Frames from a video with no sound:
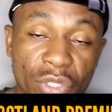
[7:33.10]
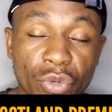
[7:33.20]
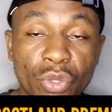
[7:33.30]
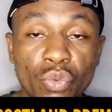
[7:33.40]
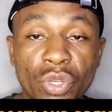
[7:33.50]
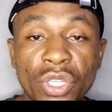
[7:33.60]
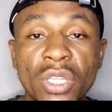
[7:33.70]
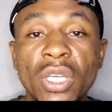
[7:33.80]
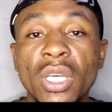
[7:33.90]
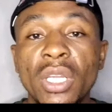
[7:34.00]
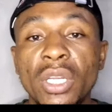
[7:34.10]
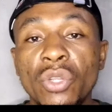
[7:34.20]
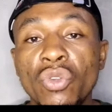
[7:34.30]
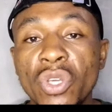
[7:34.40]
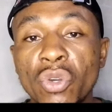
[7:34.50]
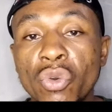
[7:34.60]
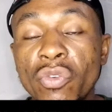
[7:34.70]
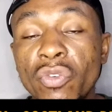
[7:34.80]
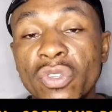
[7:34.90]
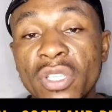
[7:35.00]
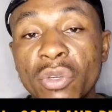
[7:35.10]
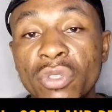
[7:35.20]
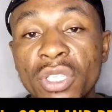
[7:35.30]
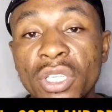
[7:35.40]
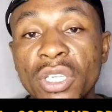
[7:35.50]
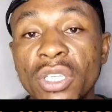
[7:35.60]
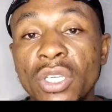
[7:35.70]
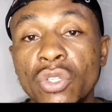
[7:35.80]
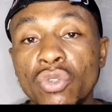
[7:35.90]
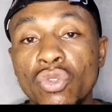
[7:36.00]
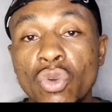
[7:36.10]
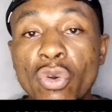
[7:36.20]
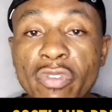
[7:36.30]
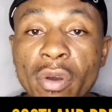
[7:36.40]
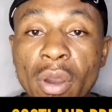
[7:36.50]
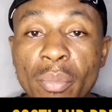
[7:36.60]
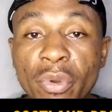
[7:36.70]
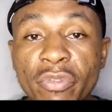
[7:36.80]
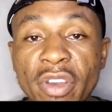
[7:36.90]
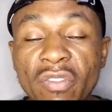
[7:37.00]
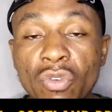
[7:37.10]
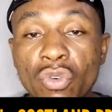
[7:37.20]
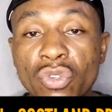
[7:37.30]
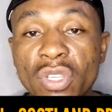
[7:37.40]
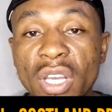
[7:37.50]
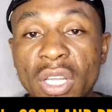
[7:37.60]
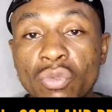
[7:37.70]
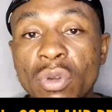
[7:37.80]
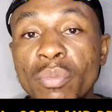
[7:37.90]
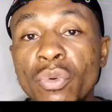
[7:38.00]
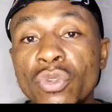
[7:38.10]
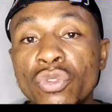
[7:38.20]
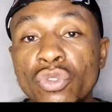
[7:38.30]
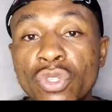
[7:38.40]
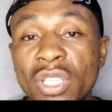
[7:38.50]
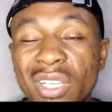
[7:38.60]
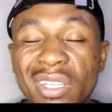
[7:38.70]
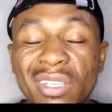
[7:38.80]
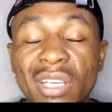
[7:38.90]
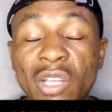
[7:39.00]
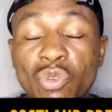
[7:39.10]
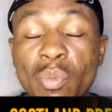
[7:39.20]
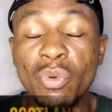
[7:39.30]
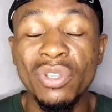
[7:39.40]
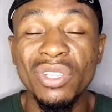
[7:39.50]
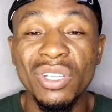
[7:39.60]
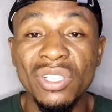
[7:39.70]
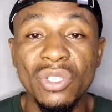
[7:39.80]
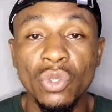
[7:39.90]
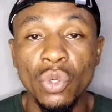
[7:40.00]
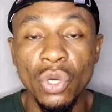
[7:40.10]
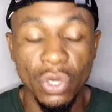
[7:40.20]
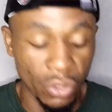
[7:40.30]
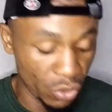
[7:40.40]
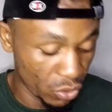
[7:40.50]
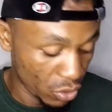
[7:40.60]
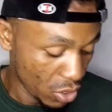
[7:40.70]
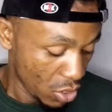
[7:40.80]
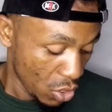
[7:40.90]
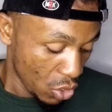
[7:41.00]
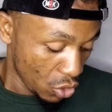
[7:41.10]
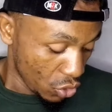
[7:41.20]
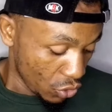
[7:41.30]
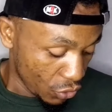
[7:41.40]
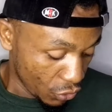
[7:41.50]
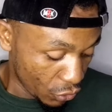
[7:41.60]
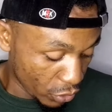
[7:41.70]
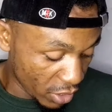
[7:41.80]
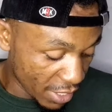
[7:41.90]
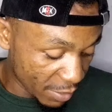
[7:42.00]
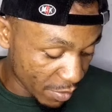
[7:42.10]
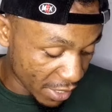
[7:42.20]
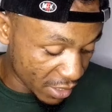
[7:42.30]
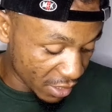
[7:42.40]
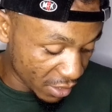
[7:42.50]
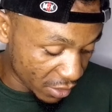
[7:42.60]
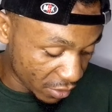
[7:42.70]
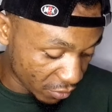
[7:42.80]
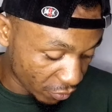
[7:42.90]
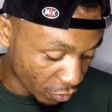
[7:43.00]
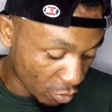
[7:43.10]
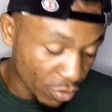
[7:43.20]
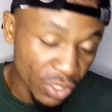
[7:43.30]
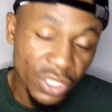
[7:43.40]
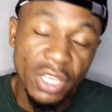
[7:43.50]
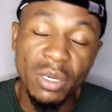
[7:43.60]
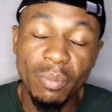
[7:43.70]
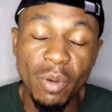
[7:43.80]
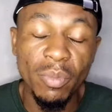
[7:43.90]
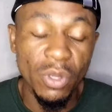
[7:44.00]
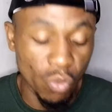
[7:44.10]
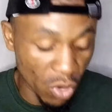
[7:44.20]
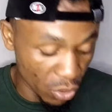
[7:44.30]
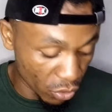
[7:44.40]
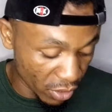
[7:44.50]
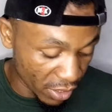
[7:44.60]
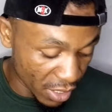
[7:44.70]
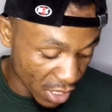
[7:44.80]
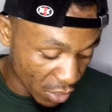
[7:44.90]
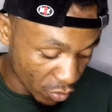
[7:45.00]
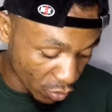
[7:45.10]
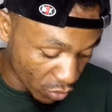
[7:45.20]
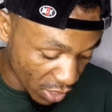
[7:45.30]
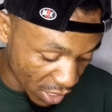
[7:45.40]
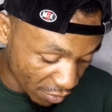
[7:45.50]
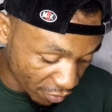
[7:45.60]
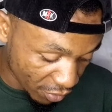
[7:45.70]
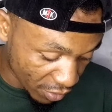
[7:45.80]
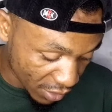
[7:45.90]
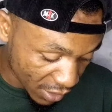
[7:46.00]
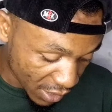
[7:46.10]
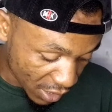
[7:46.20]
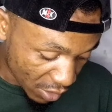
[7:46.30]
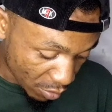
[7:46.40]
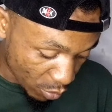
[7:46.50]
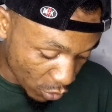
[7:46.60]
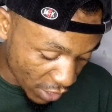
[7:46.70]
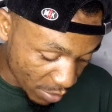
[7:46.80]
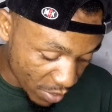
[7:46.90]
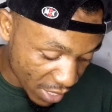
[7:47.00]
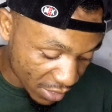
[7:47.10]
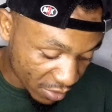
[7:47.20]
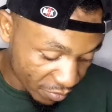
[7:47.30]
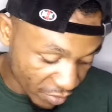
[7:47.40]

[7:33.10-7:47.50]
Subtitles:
straight win, then you can go for Celtic to score over 1.5 goals at 1.30 odds. So the next match is from the Czech Republic Bundesliga, where we have Bohemians